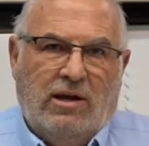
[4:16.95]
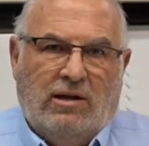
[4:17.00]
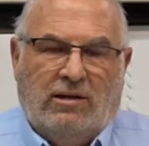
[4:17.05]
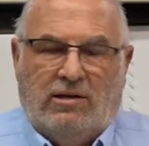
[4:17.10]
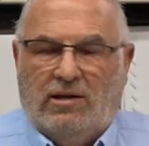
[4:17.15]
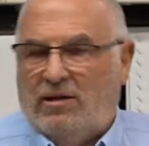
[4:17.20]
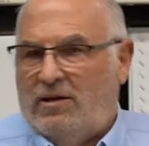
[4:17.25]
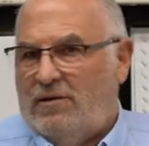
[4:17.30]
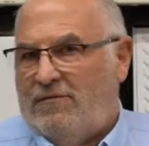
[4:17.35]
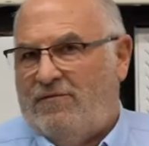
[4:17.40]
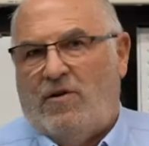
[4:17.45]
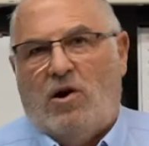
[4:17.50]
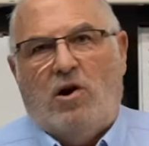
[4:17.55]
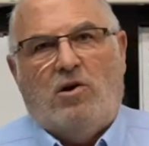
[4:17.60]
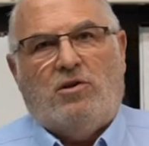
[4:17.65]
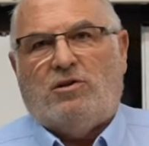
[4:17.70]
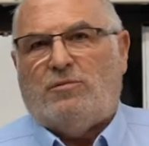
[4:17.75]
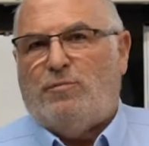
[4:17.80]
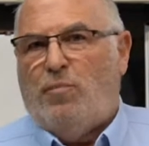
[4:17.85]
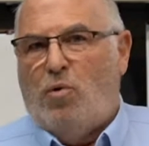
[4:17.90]
to the
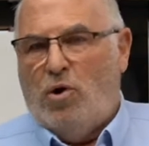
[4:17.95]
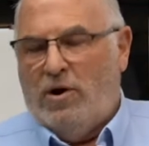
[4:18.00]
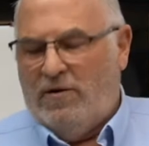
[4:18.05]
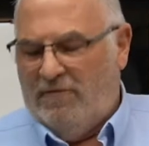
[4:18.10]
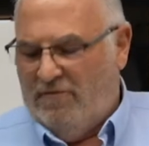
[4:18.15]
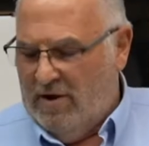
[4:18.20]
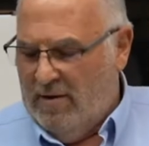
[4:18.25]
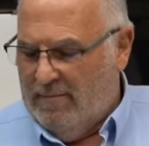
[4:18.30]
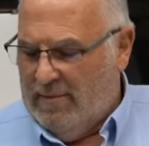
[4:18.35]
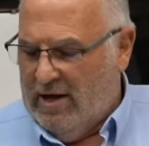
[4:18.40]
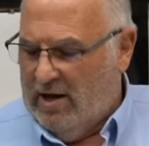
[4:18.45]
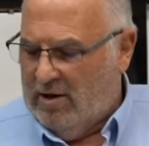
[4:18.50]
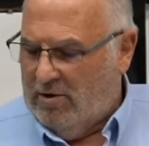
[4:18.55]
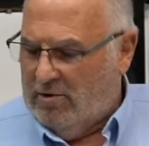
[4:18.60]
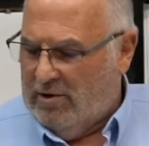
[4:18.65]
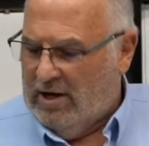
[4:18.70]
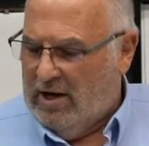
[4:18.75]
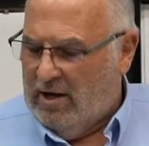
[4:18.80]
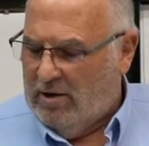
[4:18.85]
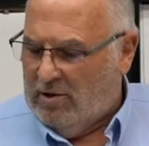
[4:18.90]
farthest point from that or
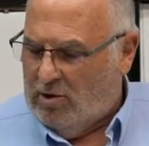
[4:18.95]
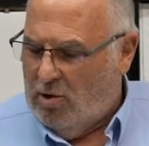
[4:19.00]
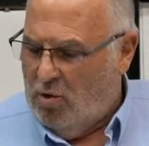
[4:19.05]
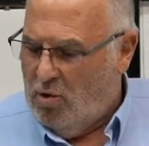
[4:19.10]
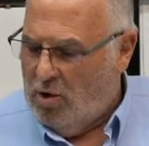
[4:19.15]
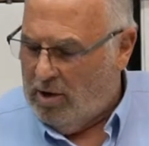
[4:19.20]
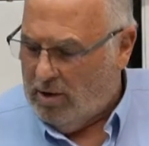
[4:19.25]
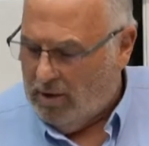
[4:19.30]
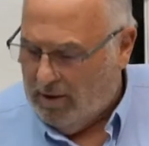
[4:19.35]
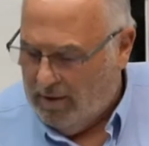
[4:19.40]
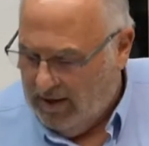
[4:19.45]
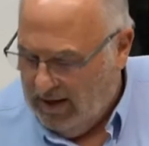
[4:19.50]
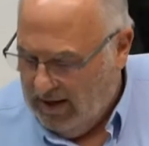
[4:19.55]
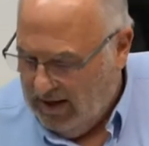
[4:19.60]
the other corner.